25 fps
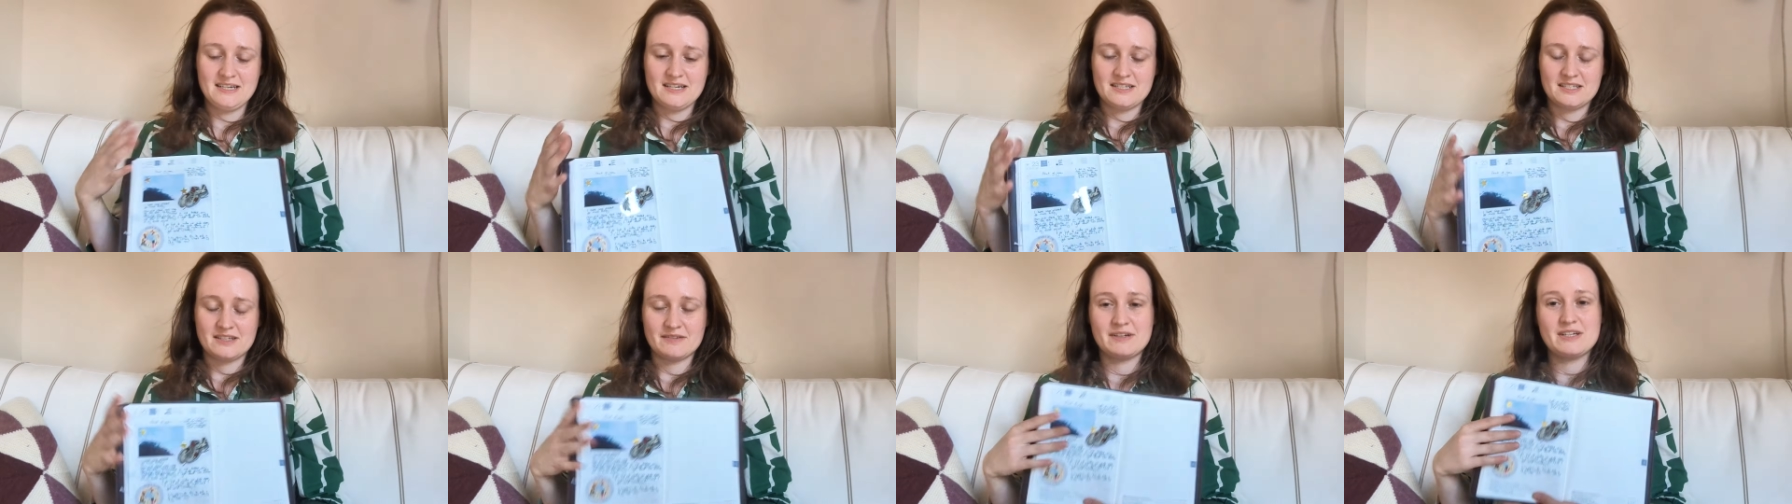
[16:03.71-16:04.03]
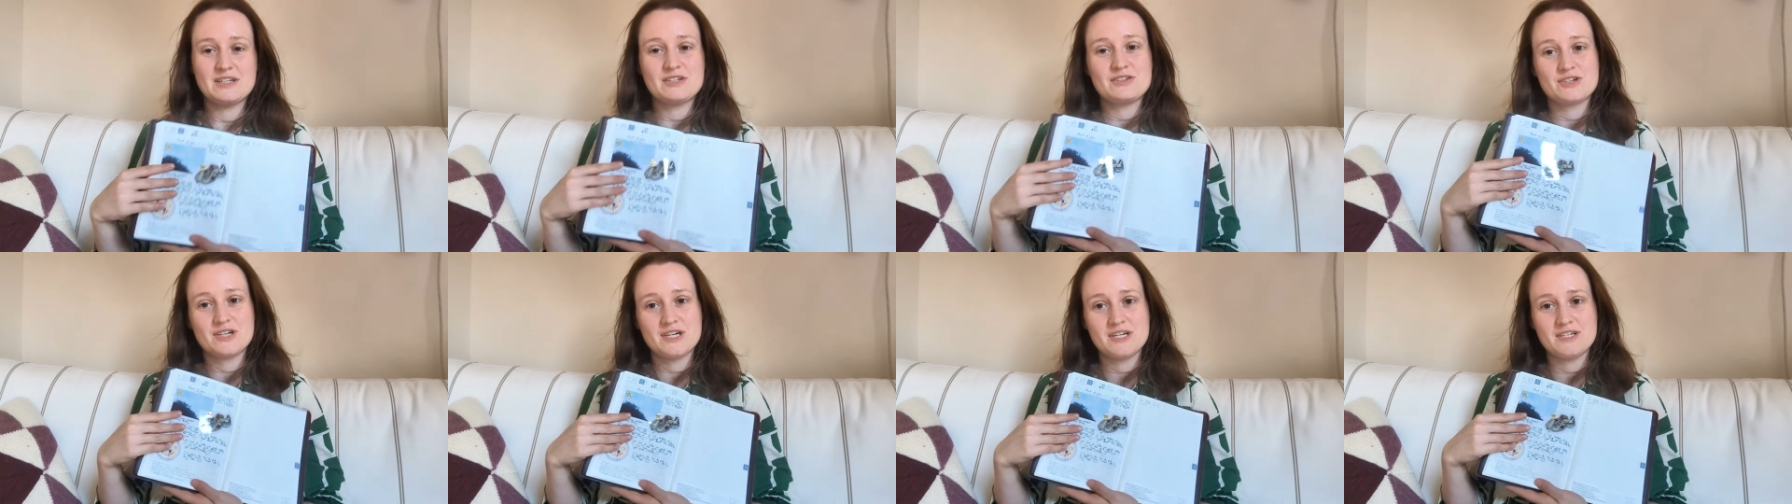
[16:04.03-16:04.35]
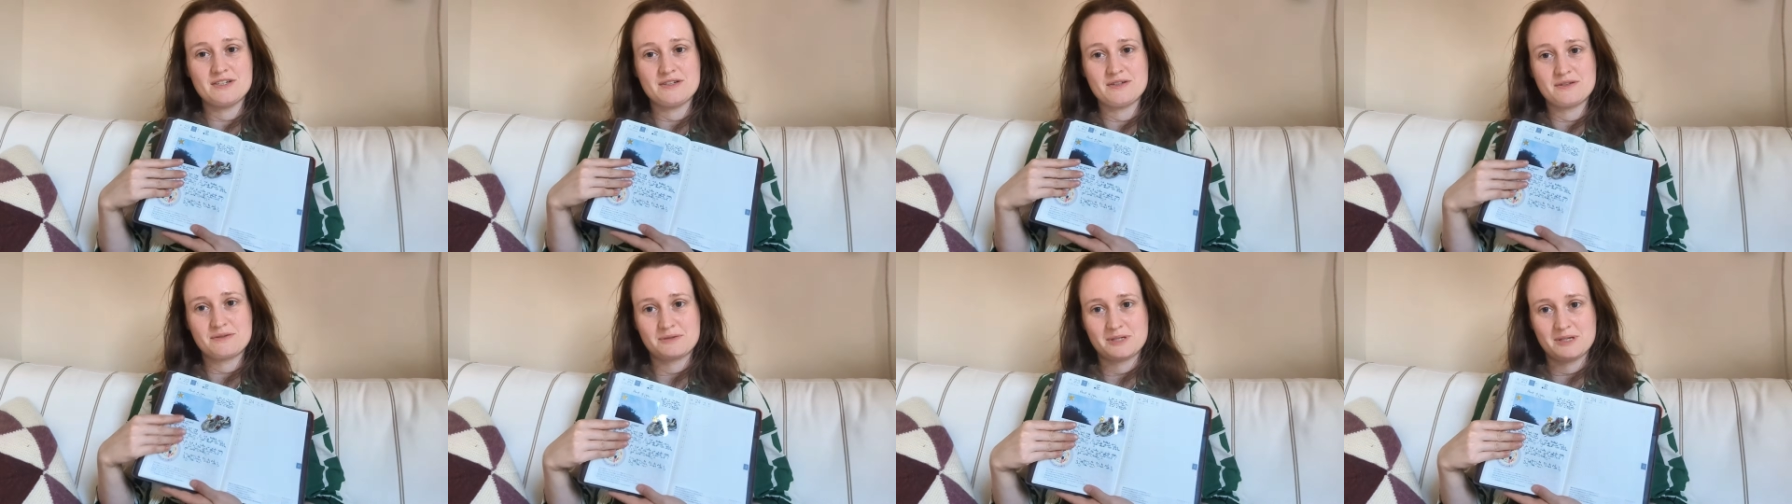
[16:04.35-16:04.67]
I'm going to try and
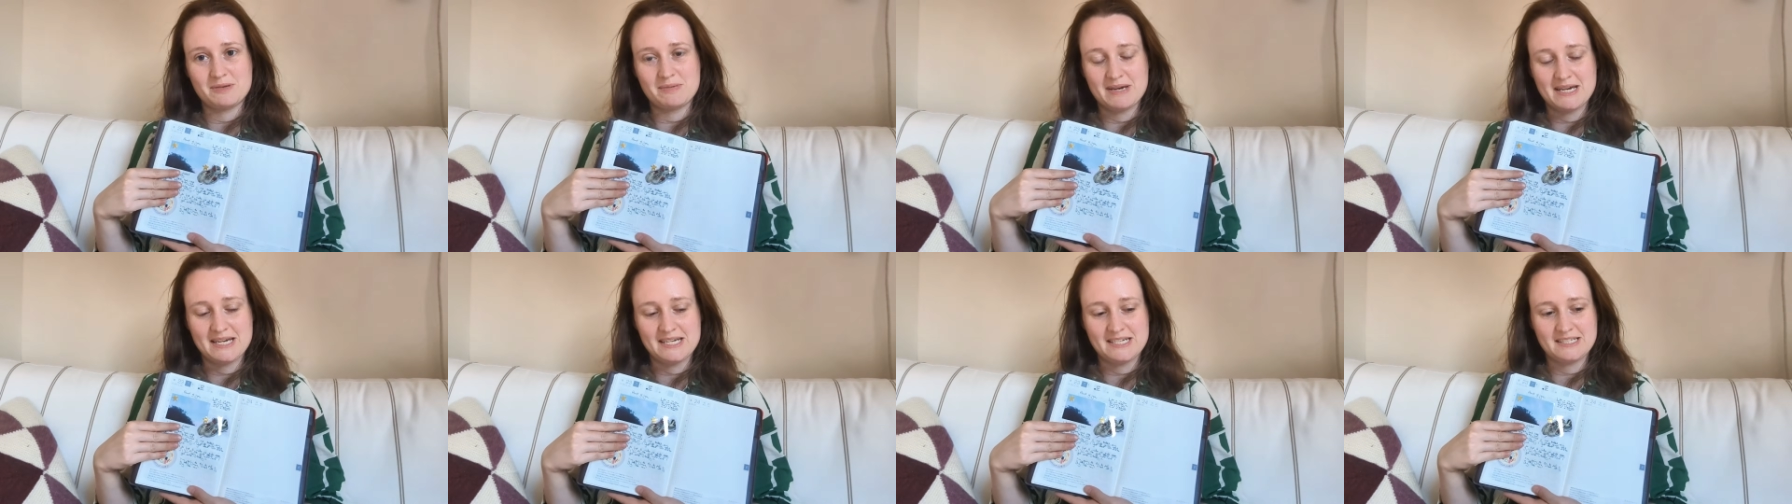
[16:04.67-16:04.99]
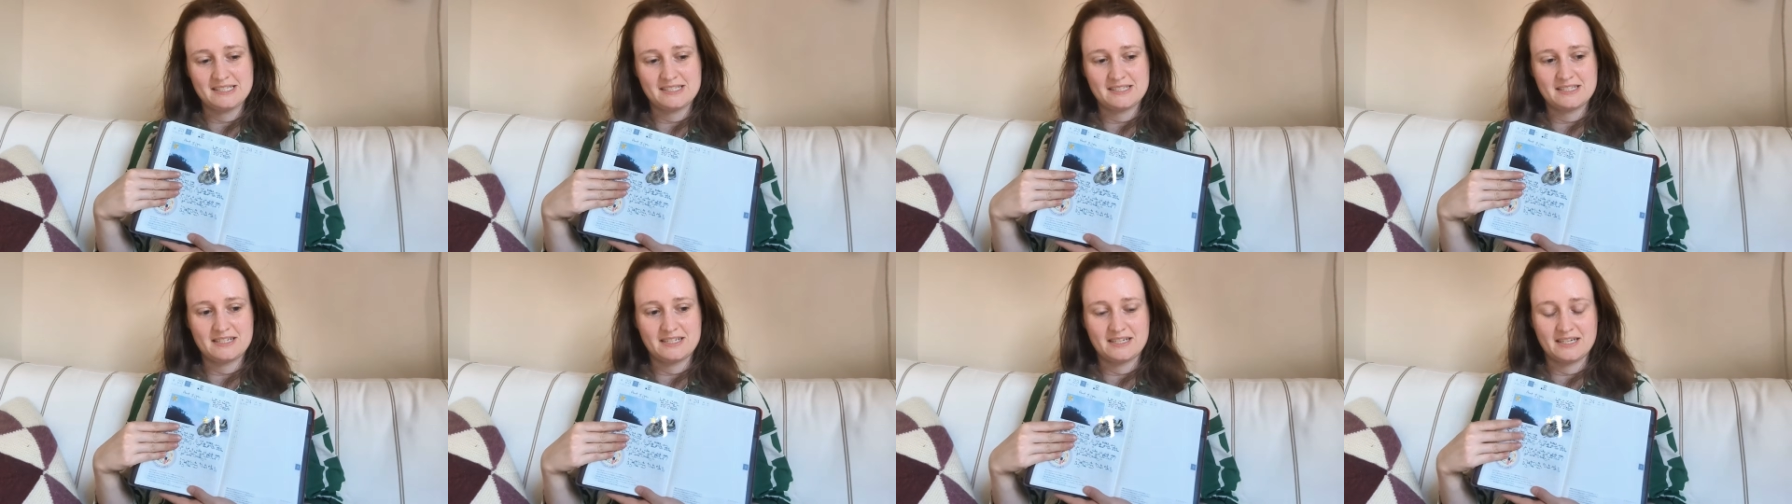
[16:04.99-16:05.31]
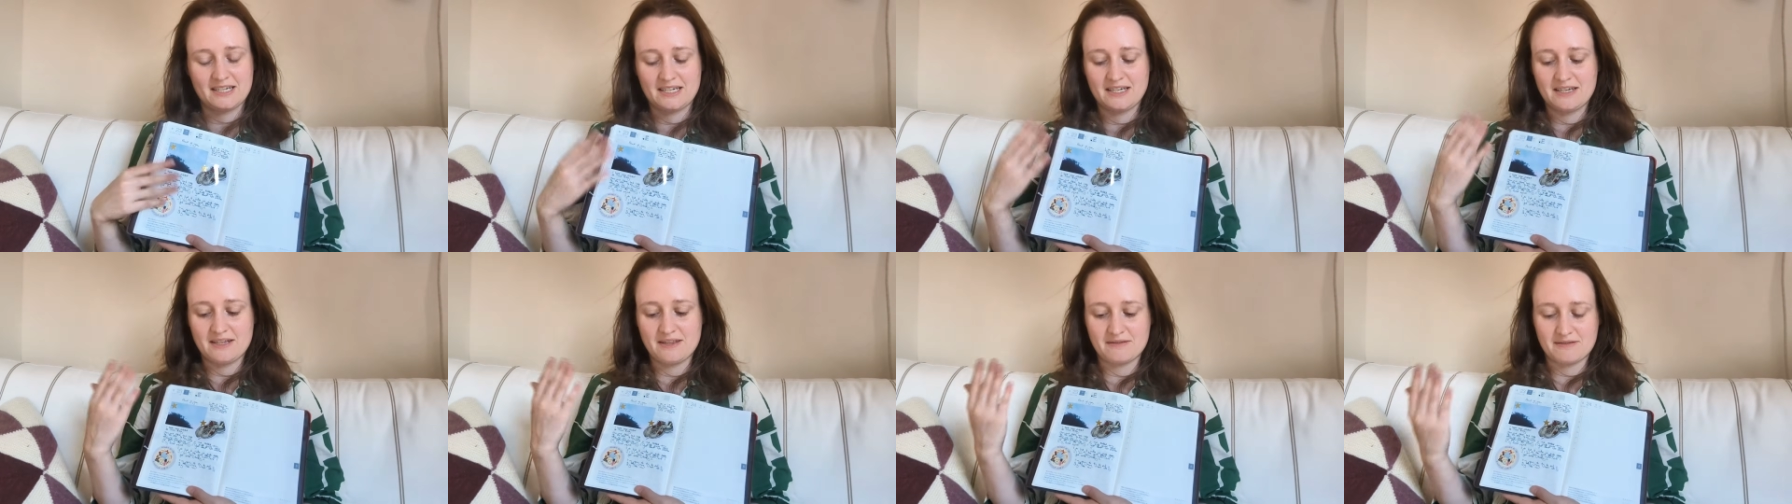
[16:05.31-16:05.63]
do 3 pages
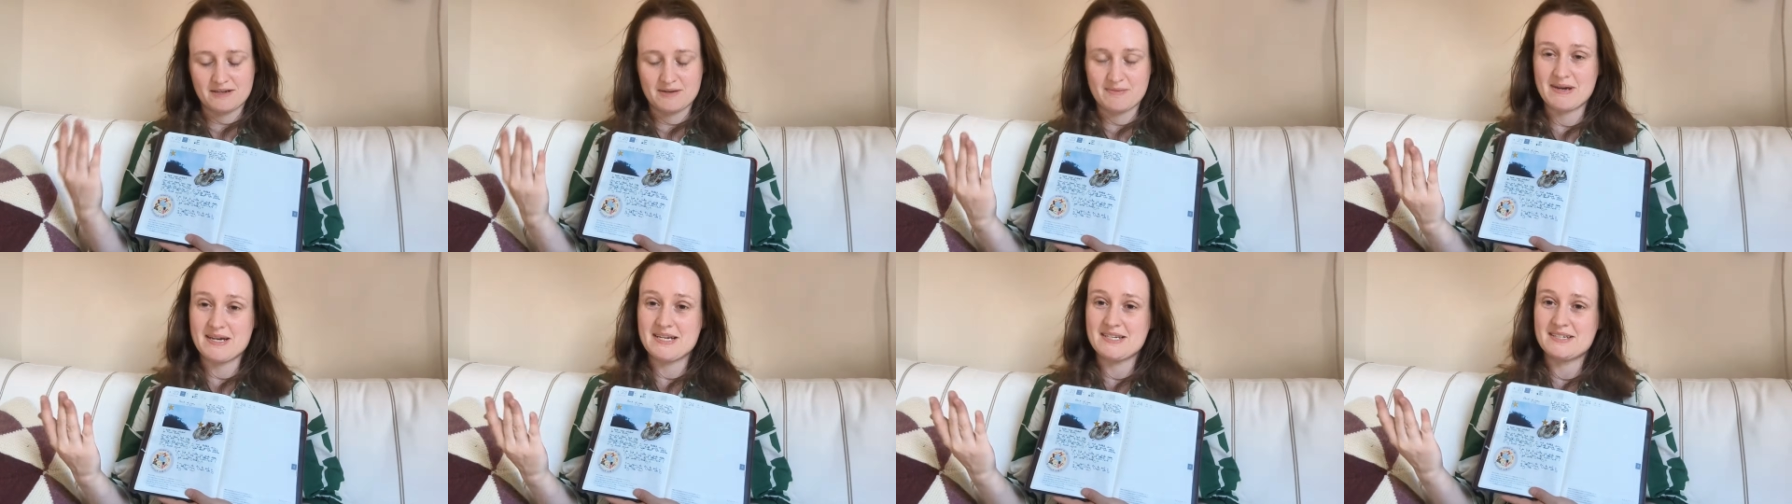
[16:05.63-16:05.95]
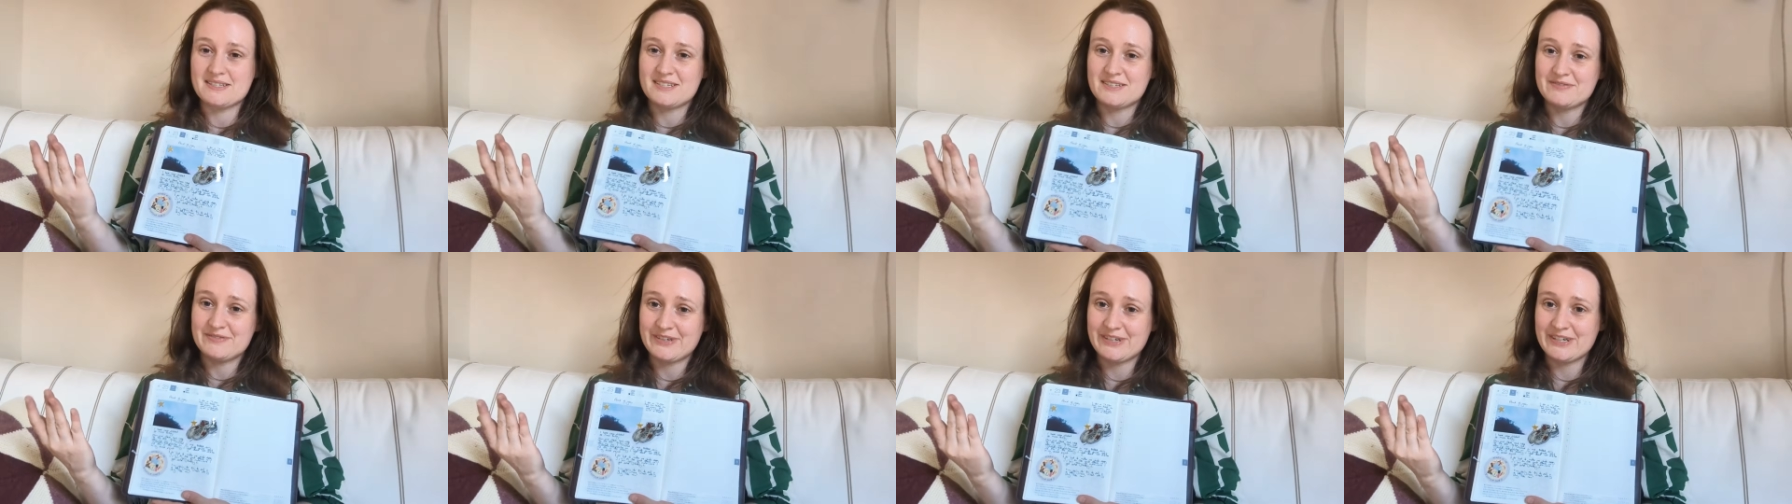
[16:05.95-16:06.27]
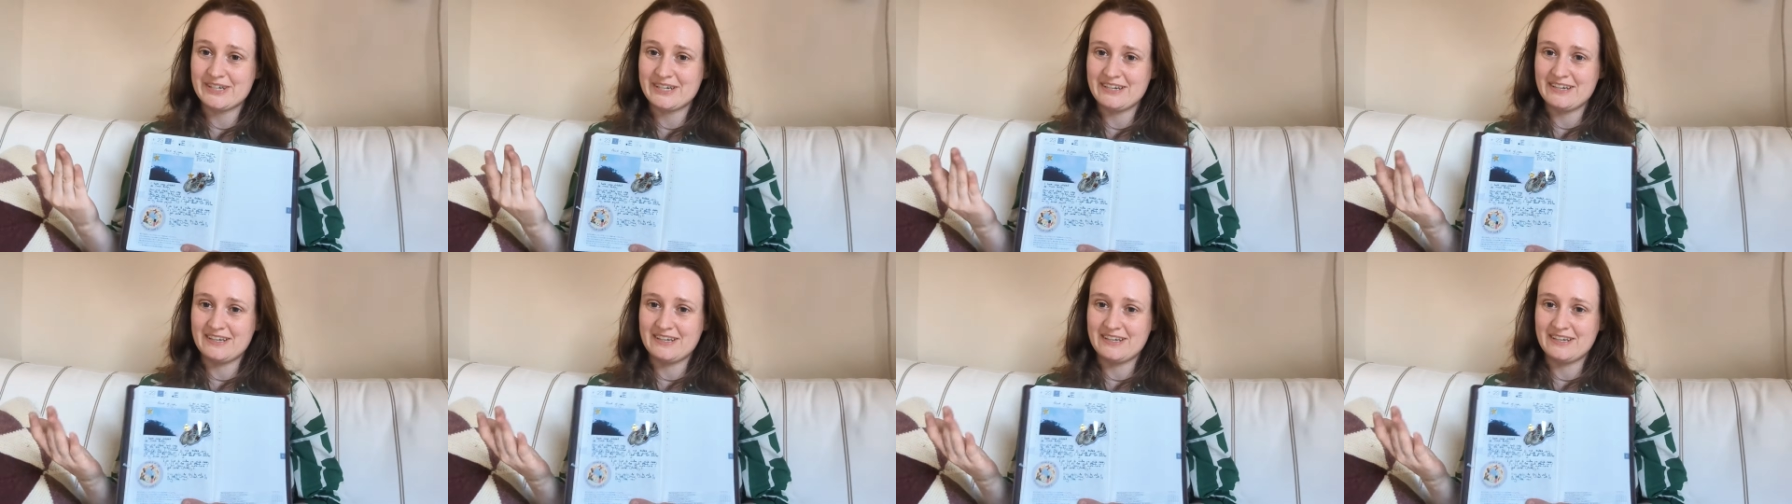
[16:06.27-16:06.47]
tonight and 3 pages tomorrow,